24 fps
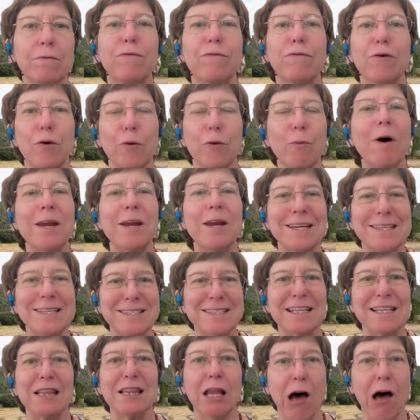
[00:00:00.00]
what
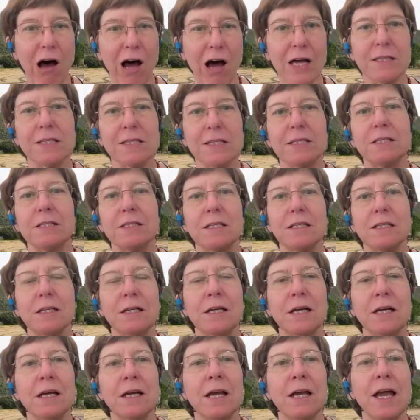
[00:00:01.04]
is lost.
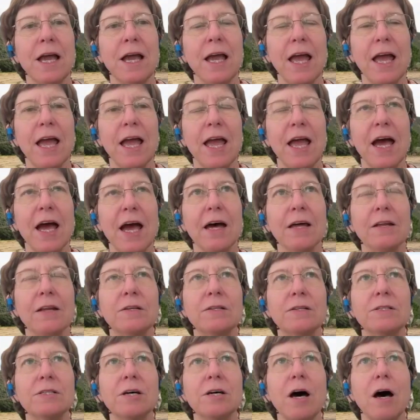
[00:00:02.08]

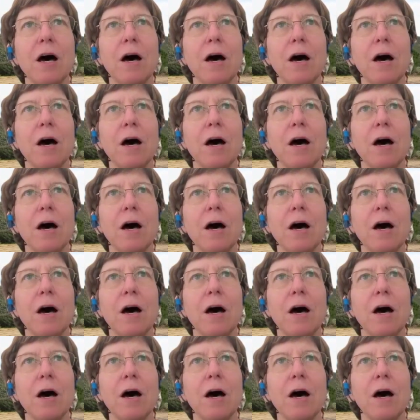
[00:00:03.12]
And